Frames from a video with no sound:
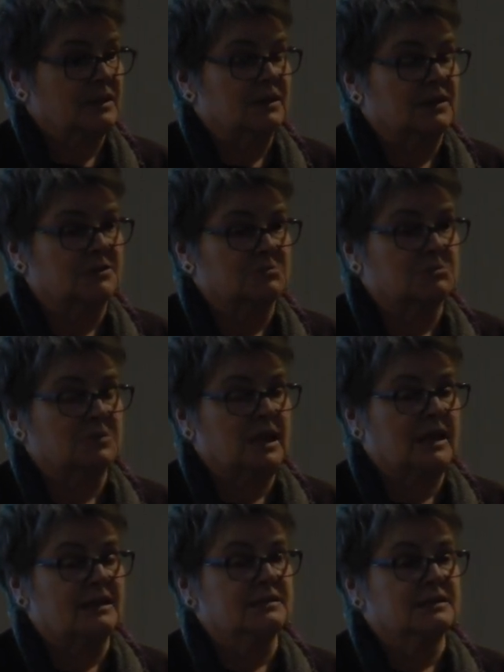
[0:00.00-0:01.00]
Um,
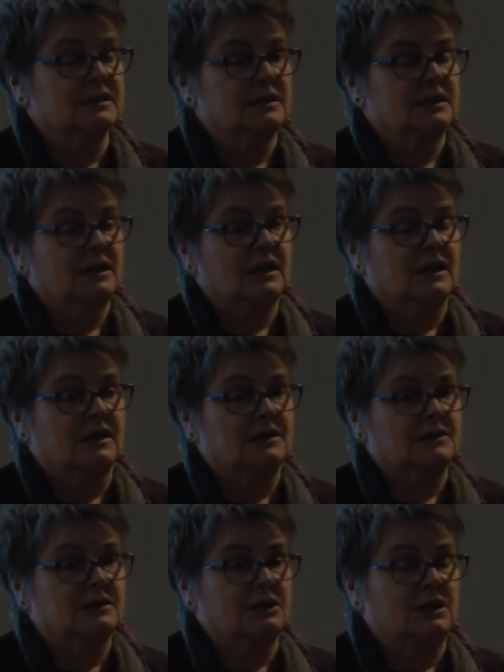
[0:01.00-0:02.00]
and
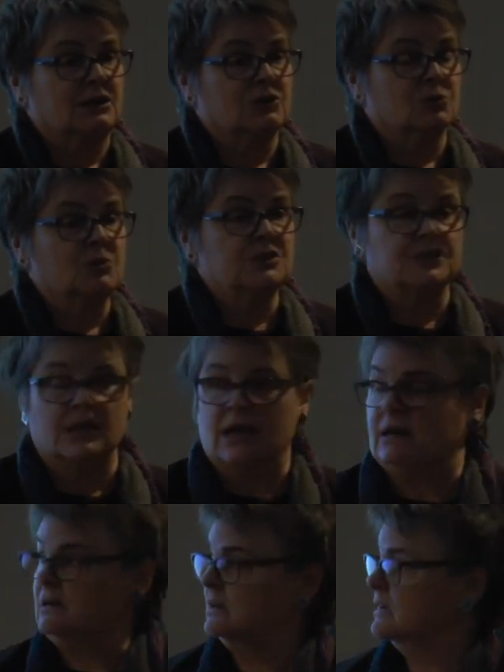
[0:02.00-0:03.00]
uh, the reason,
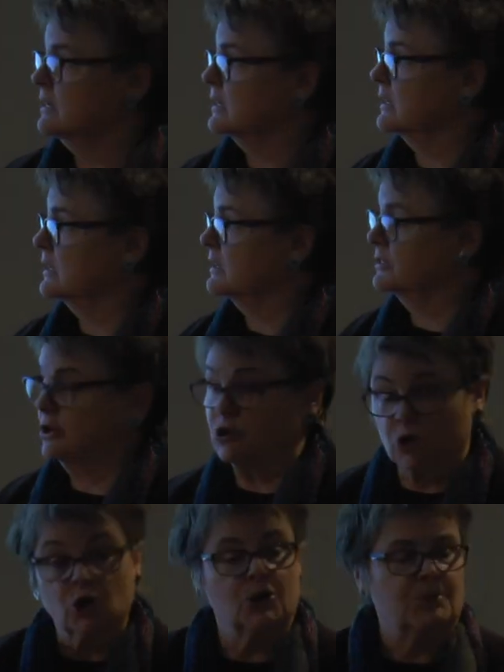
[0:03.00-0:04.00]
and the
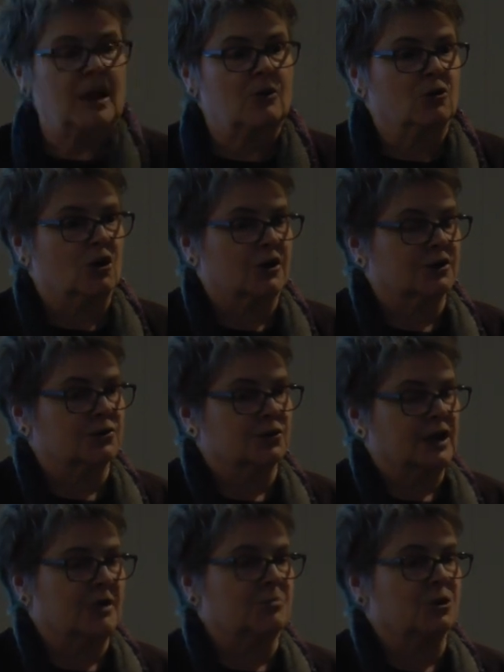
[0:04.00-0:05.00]
Girl Power article
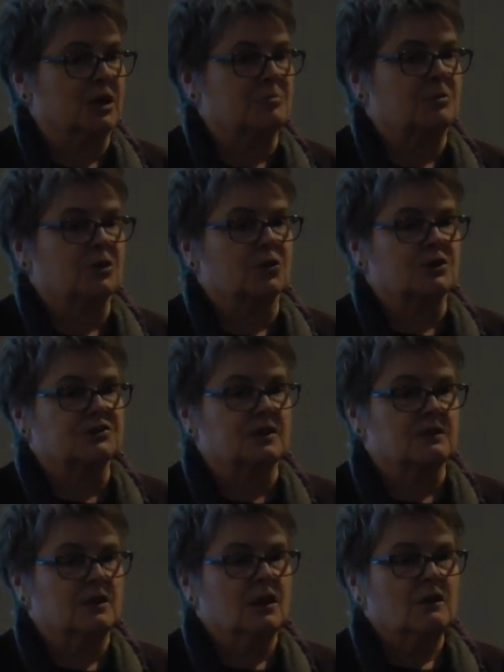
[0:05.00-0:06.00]
that I put up there is
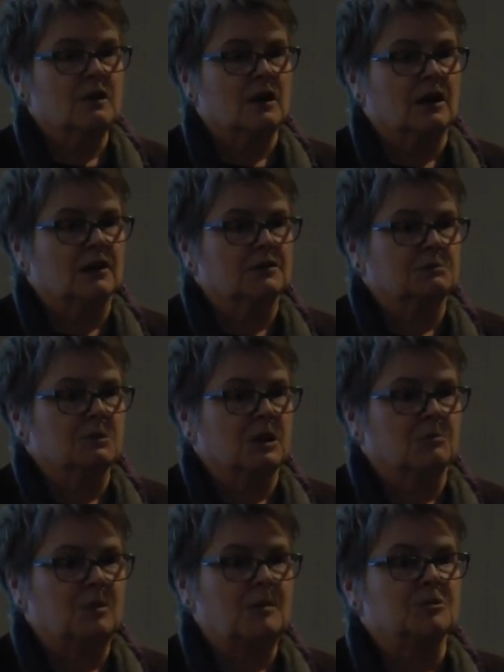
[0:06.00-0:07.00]
a uh,
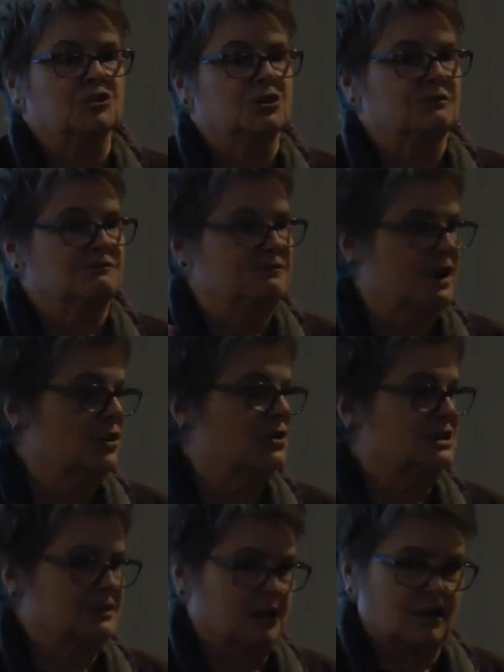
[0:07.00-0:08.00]
uh published in a
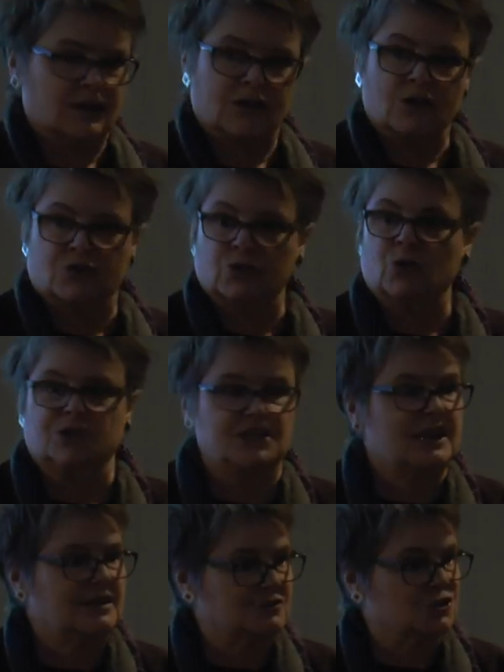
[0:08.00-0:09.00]
very uh,
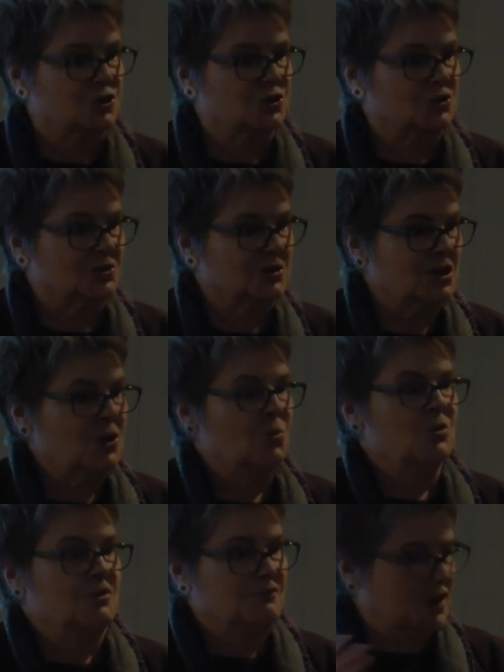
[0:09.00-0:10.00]
authoritative journal
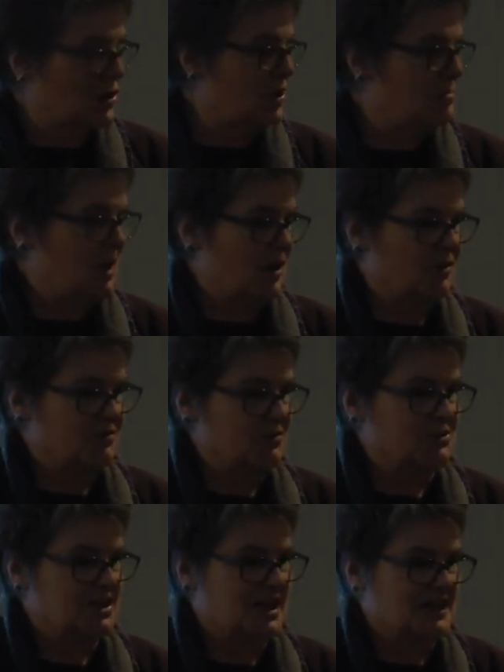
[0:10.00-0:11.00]
with a very
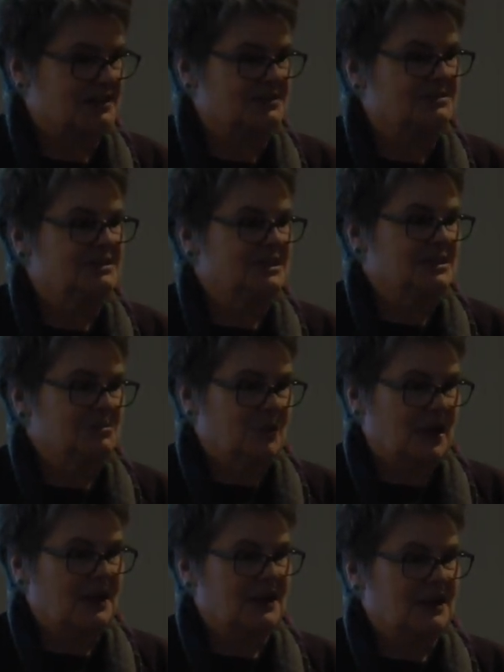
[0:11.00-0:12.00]
powerful title
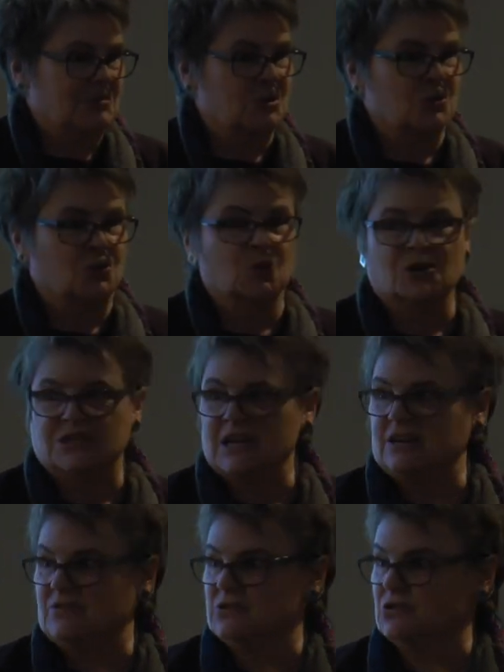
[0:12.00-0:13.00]
by um,
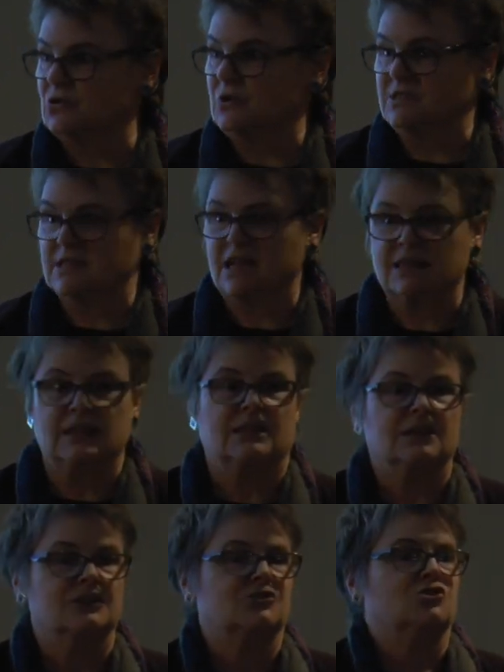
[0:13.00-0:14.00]
authoritative historians, and I think
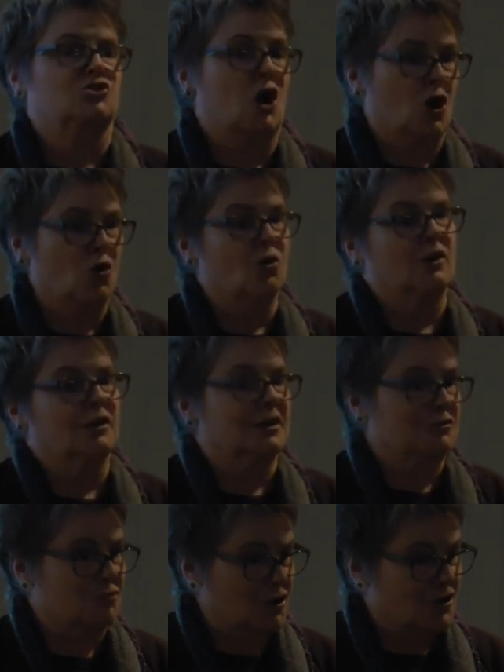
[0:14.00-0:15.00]
it is
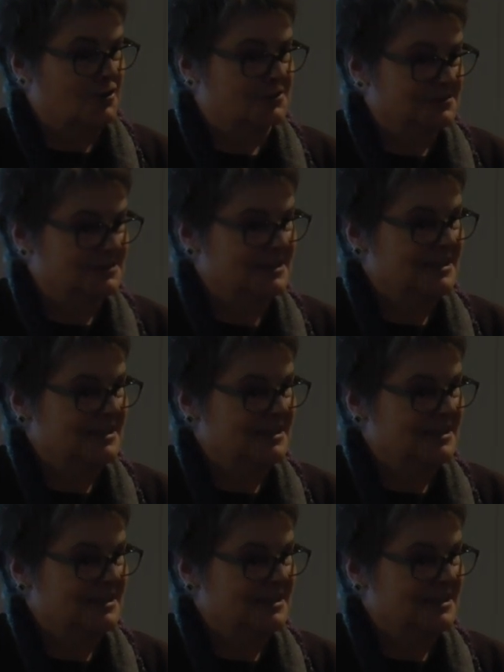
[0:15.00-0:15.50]
totally wrong.